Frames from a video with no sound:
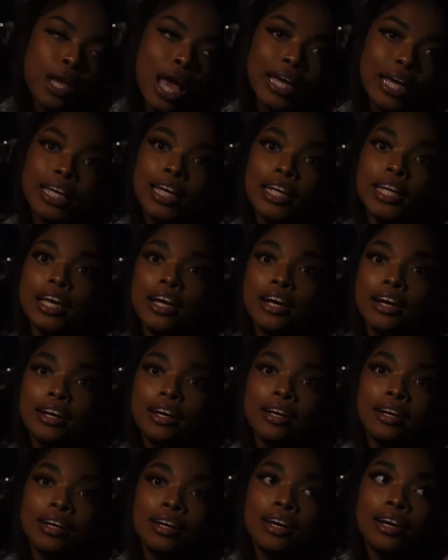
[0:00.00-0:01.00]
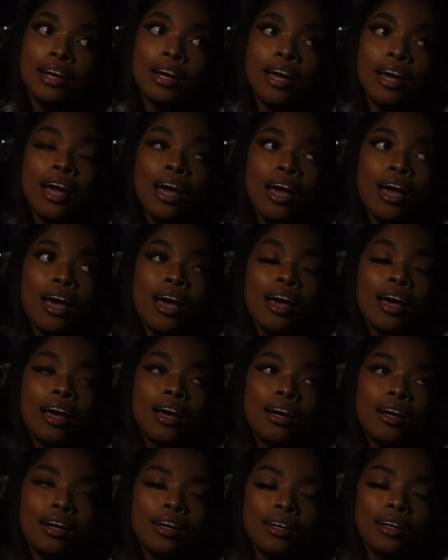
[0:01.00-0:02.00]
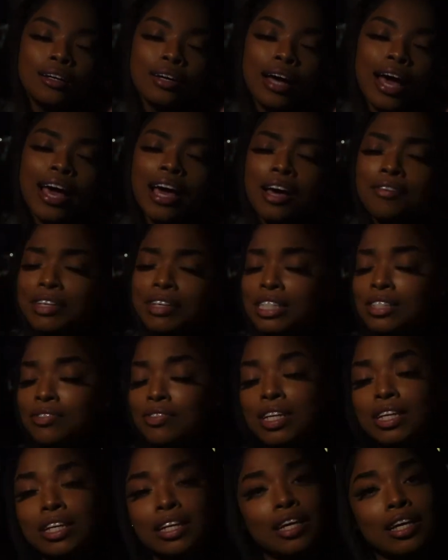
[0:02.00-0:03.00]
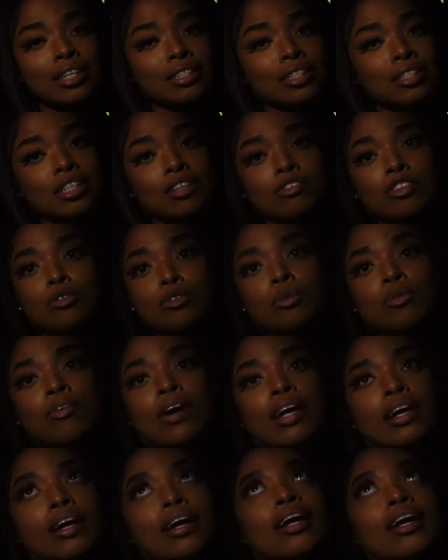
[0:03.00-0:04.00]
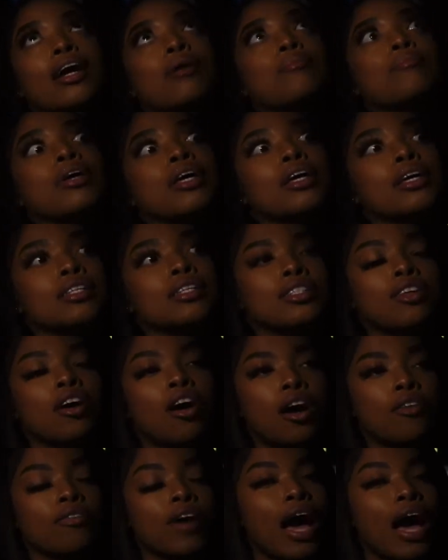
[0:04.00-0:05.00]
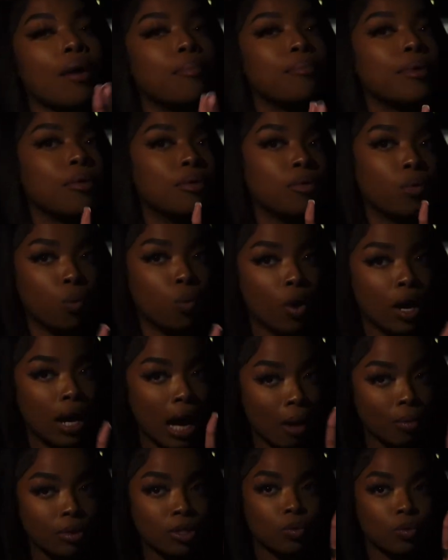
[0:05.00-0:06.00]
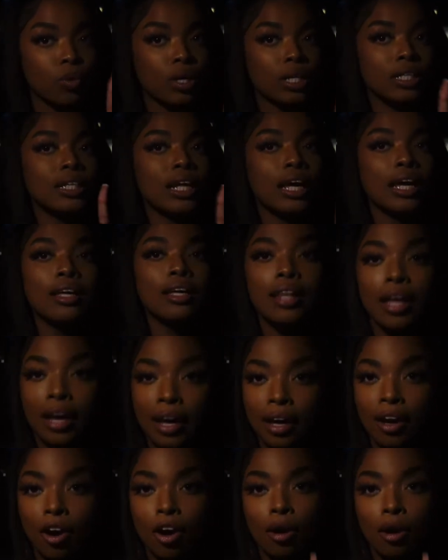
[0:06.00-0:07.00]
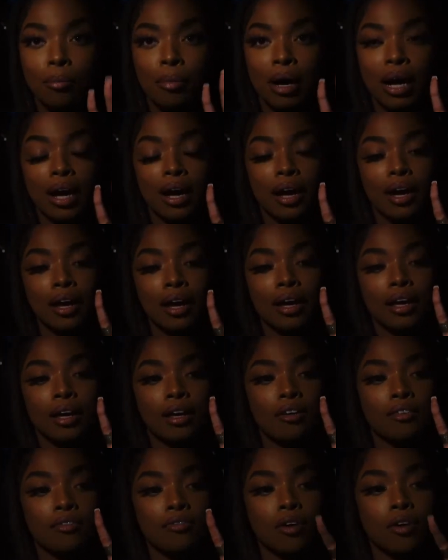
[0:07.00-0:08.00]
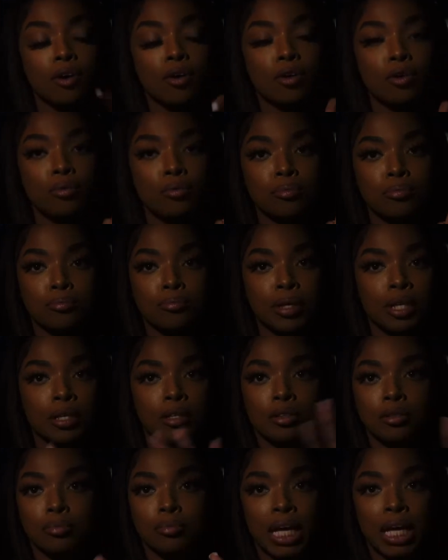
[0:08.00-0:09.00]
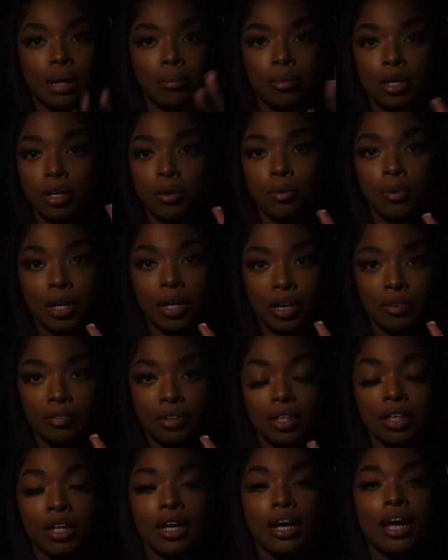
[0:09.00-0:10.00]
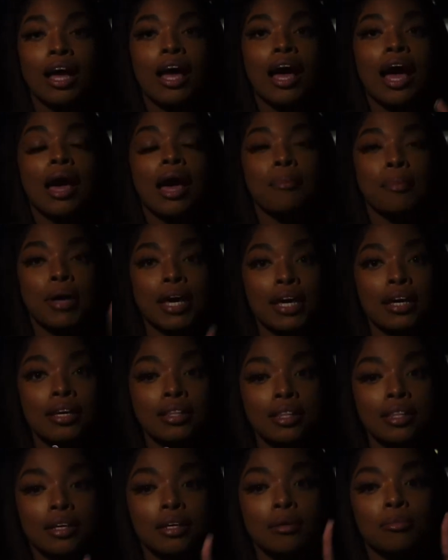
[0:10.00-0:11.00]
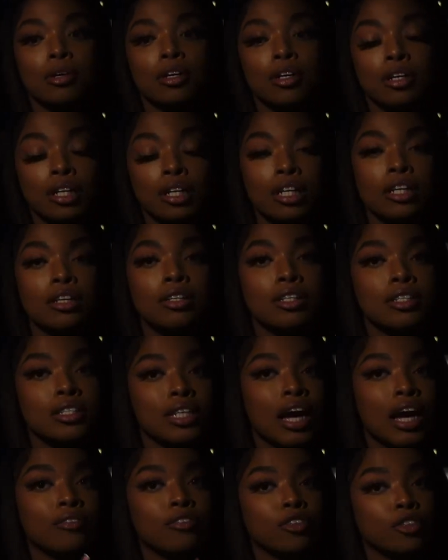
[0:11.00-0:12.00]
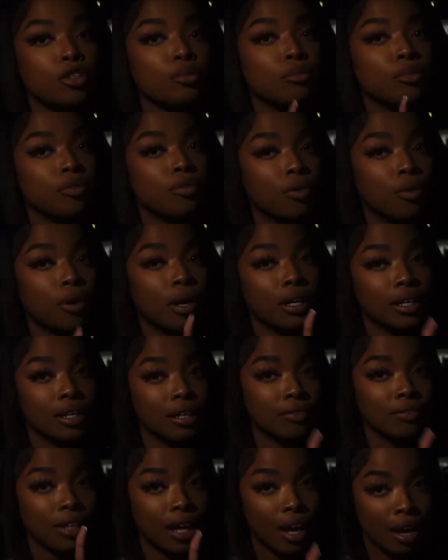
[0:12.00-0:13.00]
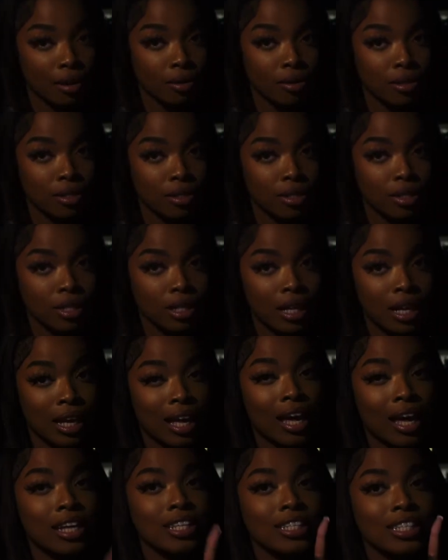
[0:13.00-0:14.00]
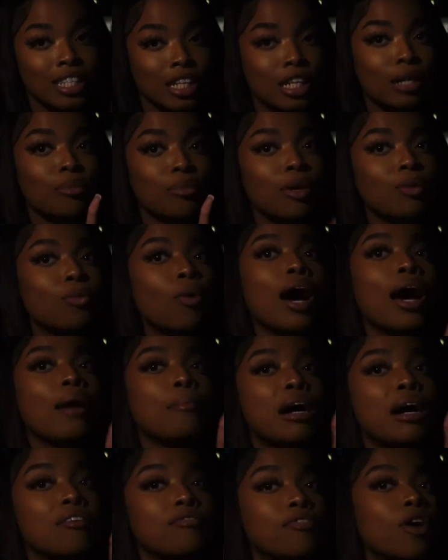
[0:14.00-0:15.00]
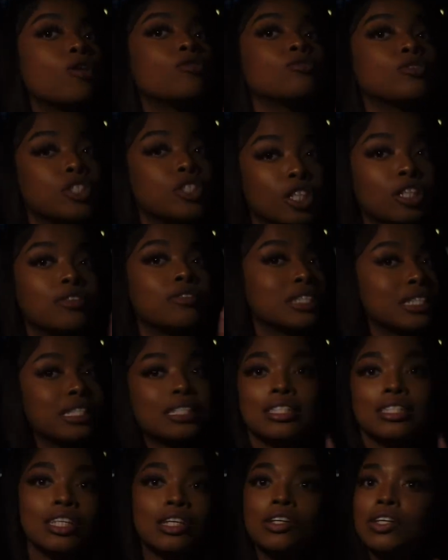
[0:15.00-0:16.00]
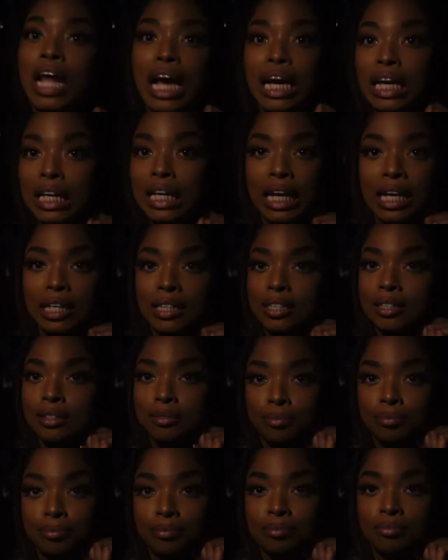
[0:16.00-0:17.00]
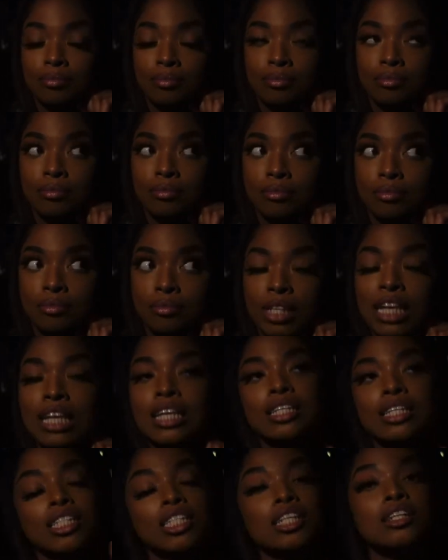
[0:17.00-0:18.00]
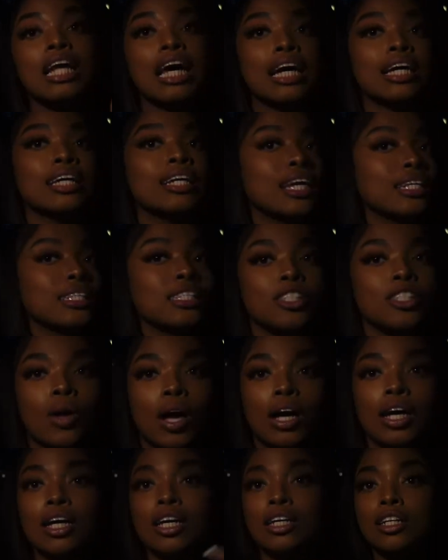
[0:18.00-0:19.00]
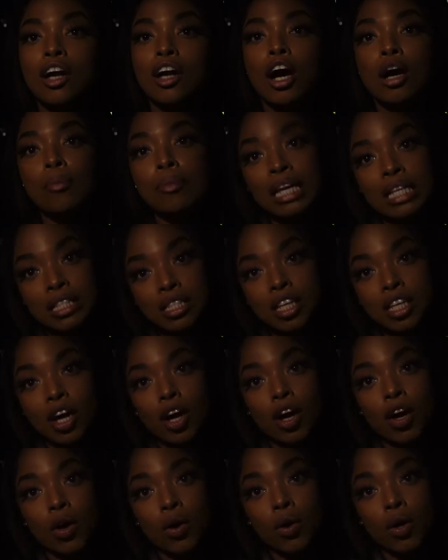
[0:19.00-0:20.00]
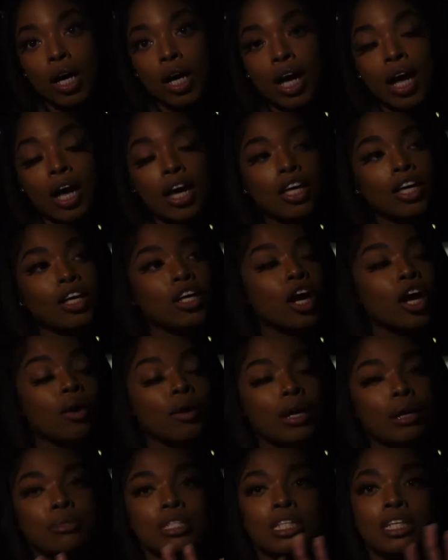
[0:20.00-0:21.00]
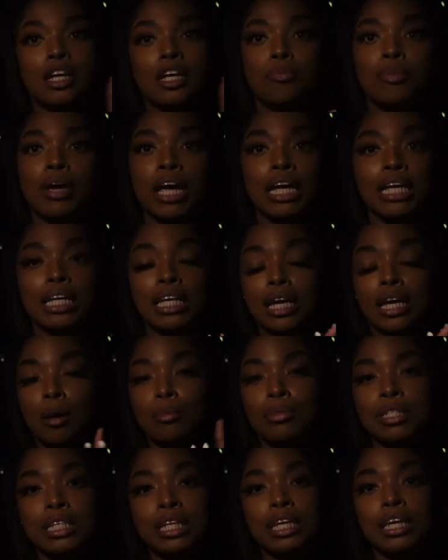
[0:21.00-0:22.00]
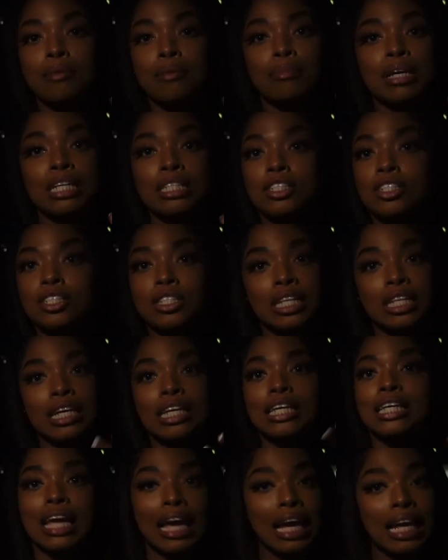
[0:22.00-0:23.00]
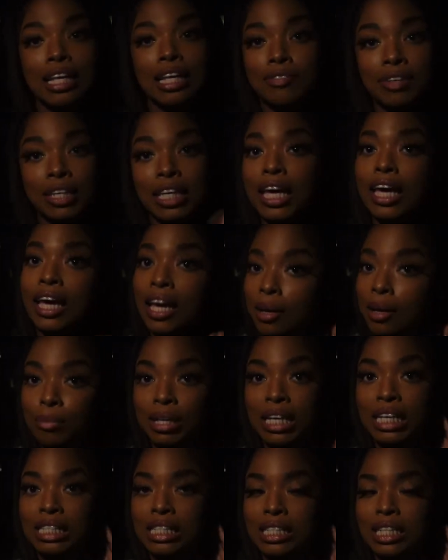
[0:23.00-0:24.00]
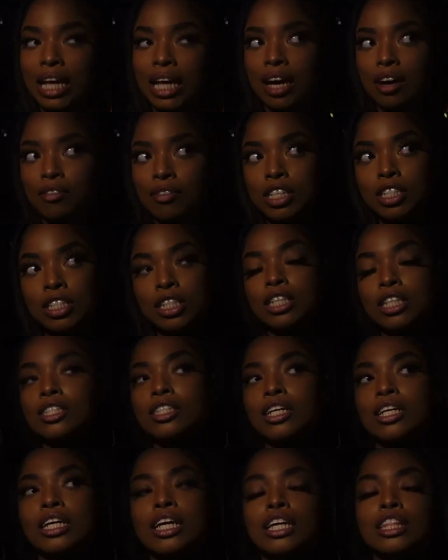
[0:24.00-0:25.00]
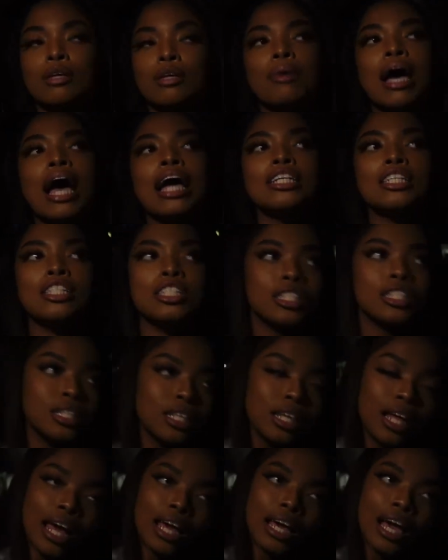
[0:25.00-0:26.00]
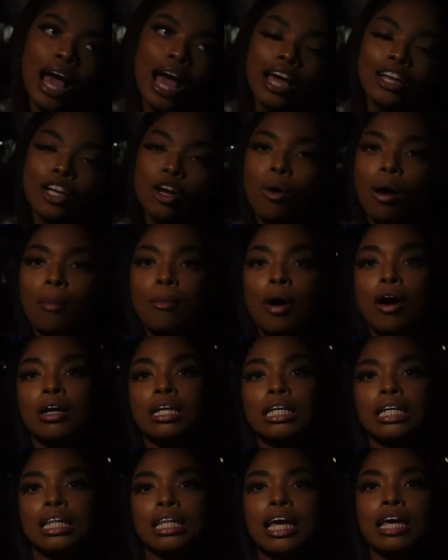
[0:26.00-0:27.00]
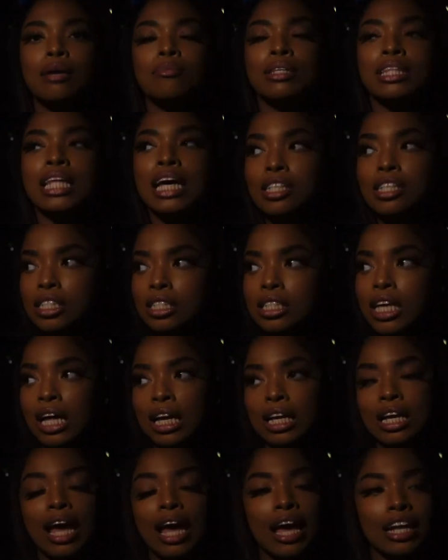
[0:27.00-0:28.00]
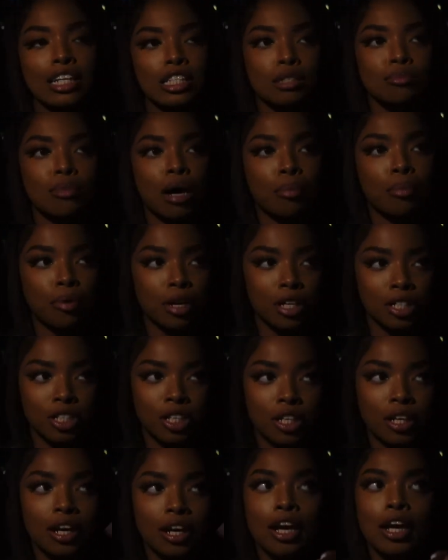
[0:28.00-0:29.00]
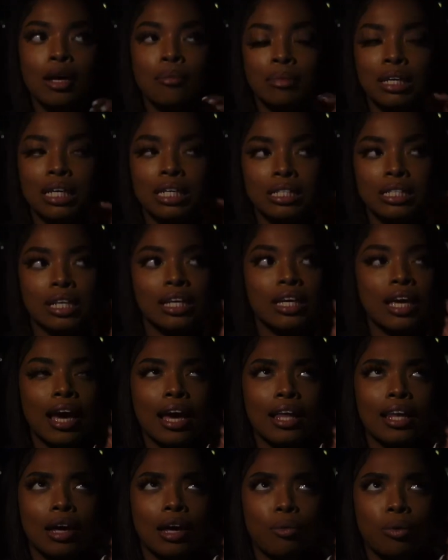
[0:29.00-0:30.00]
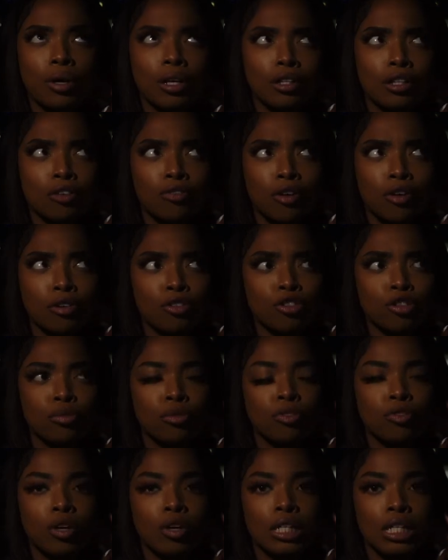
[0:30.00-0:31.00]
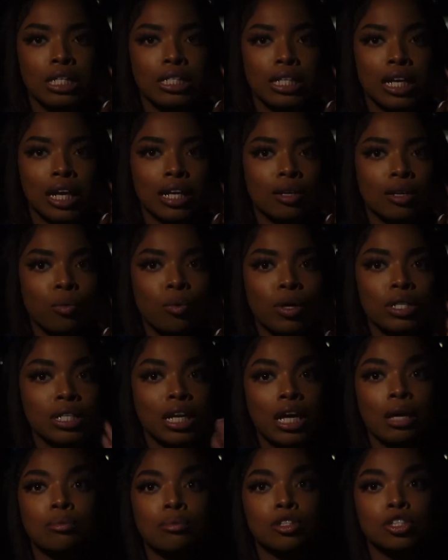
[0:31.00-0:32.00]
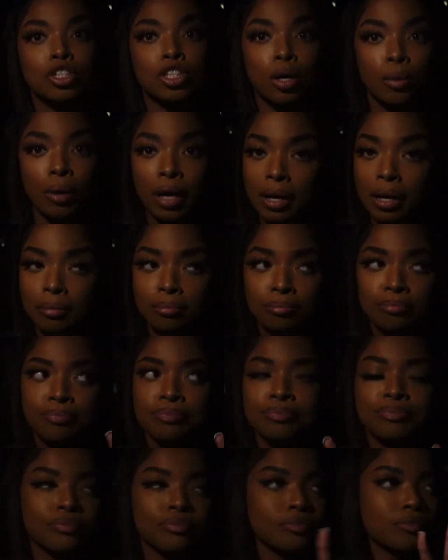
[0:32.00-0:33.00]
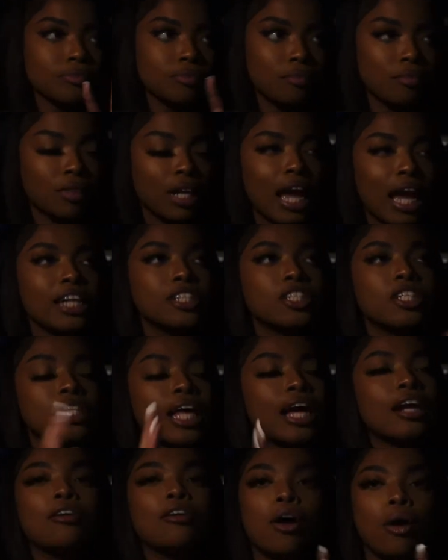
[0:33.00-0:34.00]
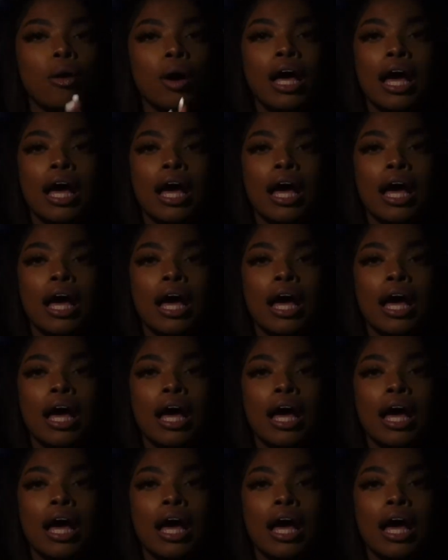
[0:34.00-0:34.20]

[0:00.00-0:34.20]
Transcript: I get here. I have Xfinity as a service provider and I'm pissed off. I was 1 day late on my phone bill payment or whatever. I paid them earlier this afternoon before I left the house. Tell me why my phone service is still not connected. Still not connected, so I couldn't call Benzo, you know, and I'm sitting here panicking. I'm sending him messages that he can't even get because it's like eventually he's gonna get them. I just, like, I know I'm already late, but that just kind of added to my pressure because he had like one other photo shoot before this and I wasn't able to show up. It's just, I don't know,